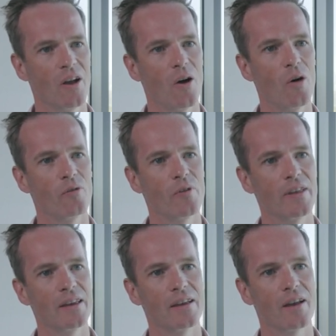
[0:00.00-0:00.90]
of
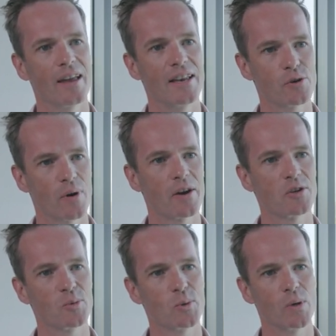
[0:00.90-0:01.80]
the
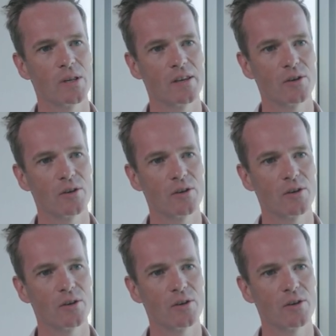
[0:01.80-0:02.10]
interactions between the